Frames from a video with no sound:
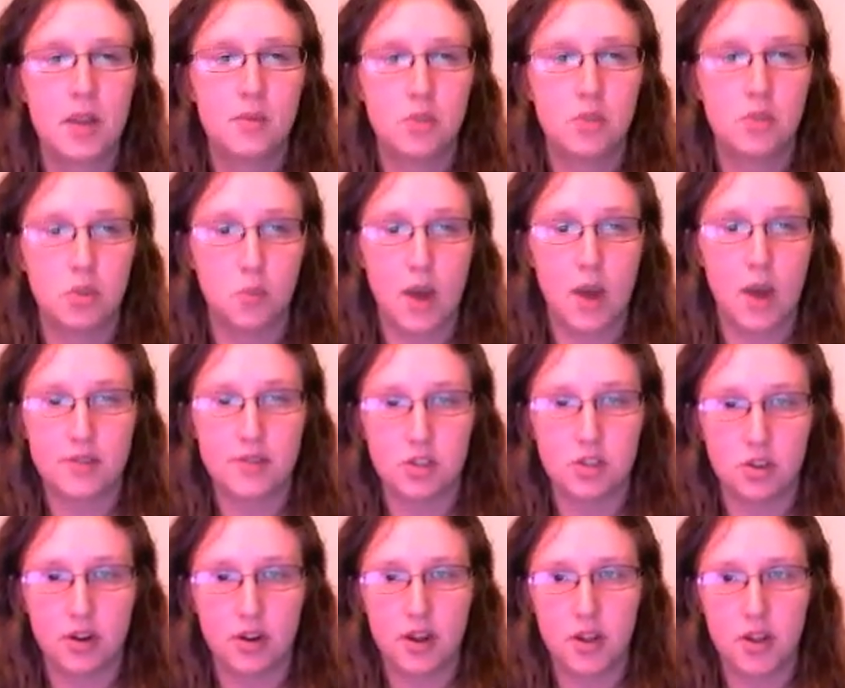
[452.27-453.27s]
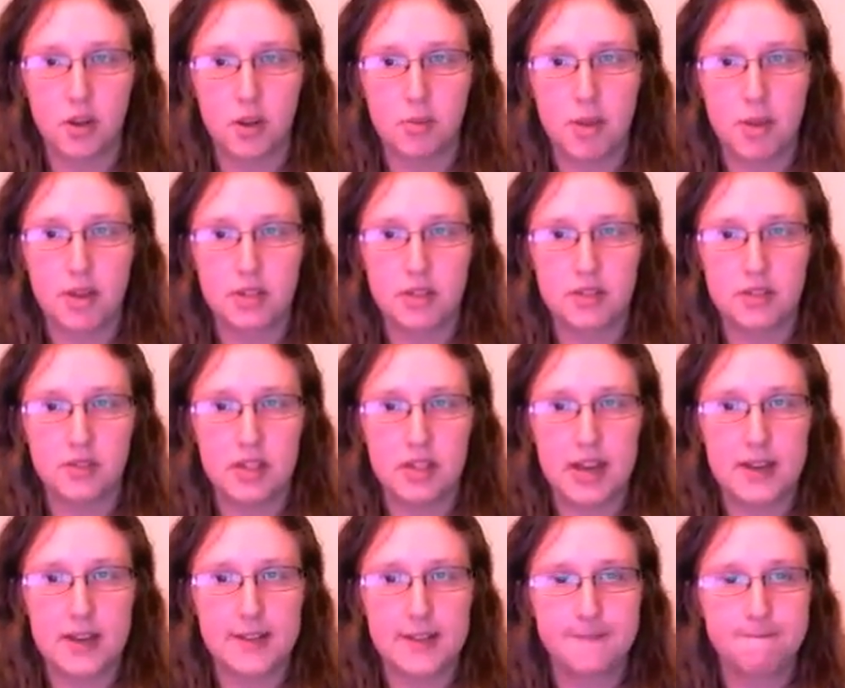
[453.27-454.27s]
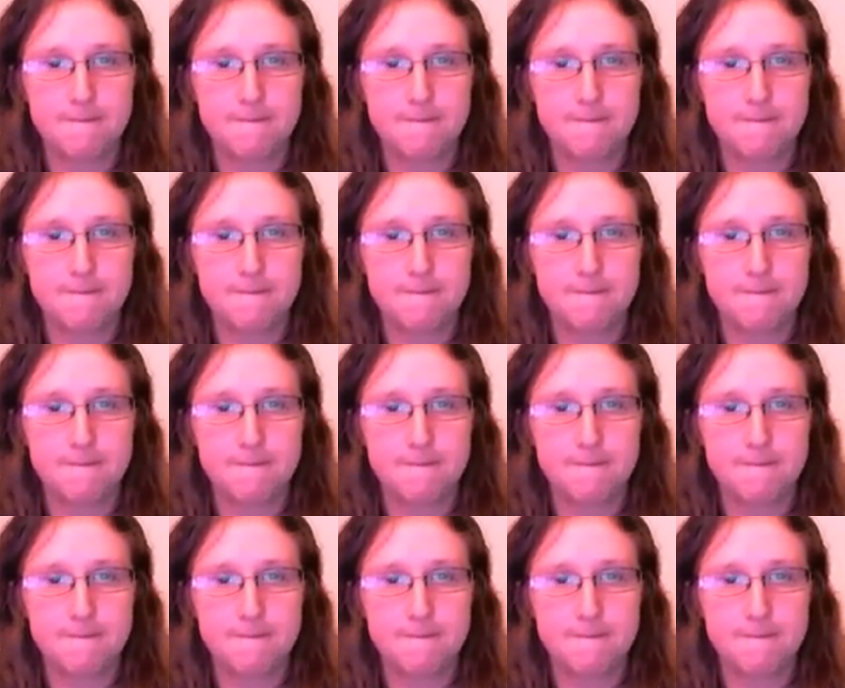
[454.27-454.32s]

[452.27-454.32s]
which is why I've just got it on the repulsive side.